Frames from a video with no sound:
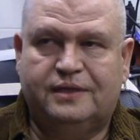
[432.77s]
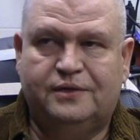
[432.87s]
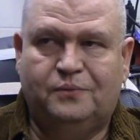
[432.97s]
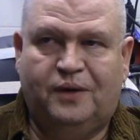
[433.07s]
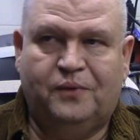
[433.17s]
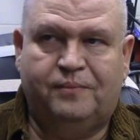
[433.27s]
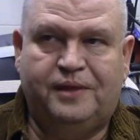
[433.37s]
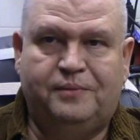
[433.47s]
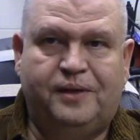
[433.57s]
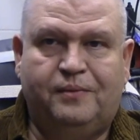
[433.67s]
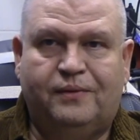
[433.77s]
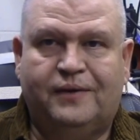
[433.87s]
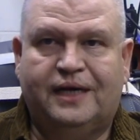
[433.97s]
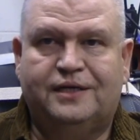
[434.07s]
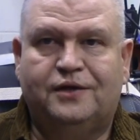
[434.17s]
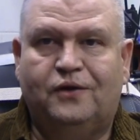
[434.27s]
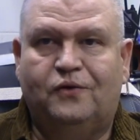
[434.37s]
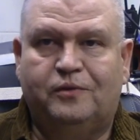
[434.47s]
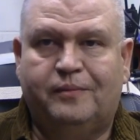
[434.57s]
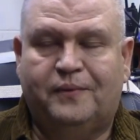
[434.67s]
I, do, I want to meet people. I want to
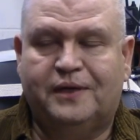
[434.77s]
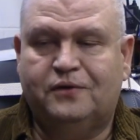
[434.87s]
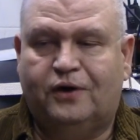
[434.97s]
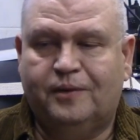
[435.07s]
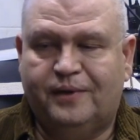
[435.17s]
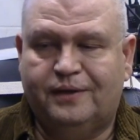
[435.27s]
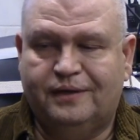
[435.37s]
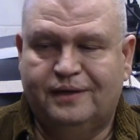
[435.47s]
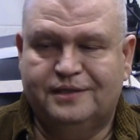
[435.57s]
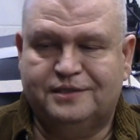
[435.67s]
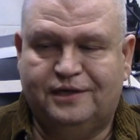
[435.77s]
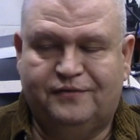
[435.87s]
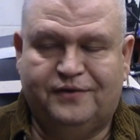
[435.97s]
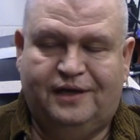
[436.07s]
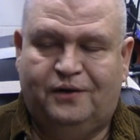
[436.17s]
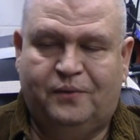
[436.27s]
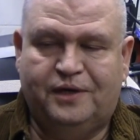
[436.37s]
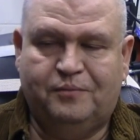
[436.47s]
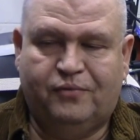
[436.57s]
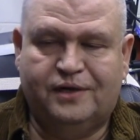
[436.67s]
know them. I want to talk about stuff. I, I don't
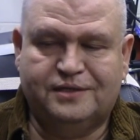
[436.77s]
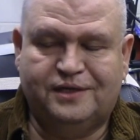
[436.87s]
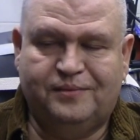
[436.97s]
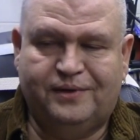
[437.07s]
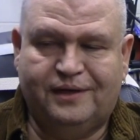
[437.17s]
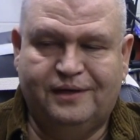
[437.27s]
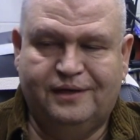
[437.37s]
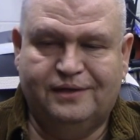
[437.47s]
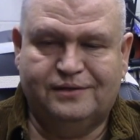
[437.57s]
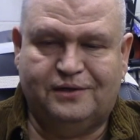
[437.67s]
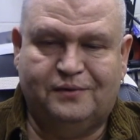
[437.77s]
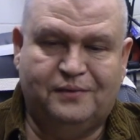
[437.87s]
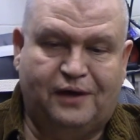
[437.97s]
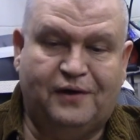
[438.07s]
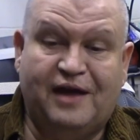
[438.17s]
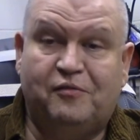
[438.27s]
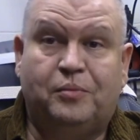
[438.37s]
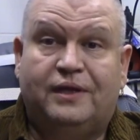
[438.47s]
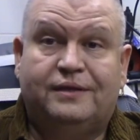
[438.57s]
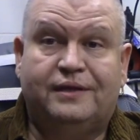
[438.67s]
want to impress anybody. So I don't have a
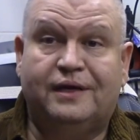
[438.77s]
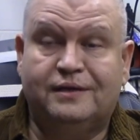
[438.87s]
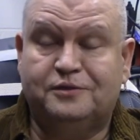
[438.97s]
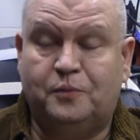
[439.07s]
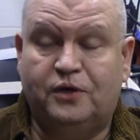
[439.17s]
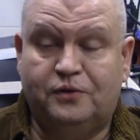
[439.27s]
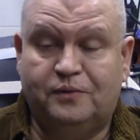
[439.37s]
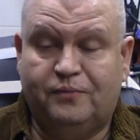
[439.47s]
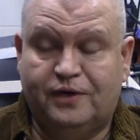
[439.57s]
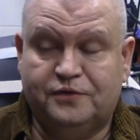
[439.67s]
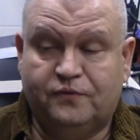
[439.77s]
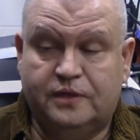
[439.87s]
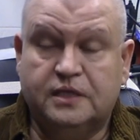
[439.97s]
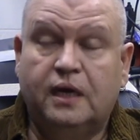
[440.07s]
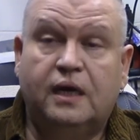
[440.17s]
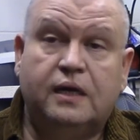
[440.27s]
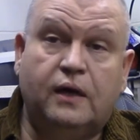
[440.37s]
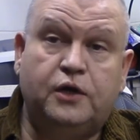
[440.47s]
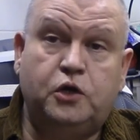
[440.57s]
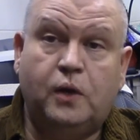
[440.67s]
blend that I smoke.
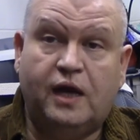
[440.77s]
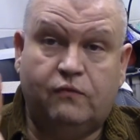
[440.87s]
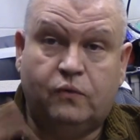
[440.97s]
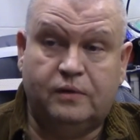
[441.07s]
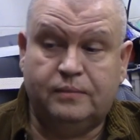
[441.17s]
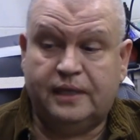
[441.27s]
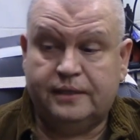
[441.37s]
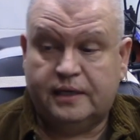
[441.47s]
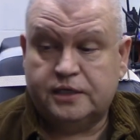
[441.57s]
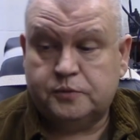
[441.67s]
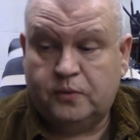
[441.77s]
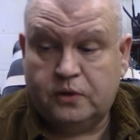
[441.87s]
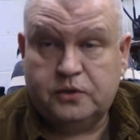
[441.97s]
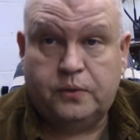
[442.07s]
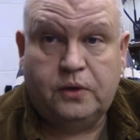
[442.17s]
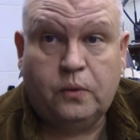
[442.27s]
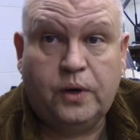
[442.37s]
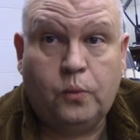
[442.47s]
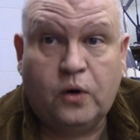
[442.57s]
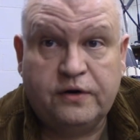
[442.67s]
Now, I do have one blend that I smoke to
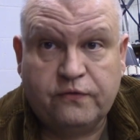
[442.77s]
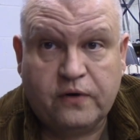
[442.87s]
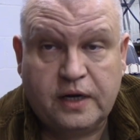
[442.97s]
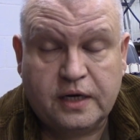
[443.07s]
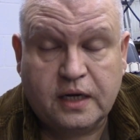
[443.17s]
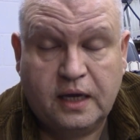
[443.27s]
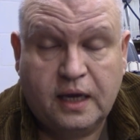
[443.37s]
annoy one friend,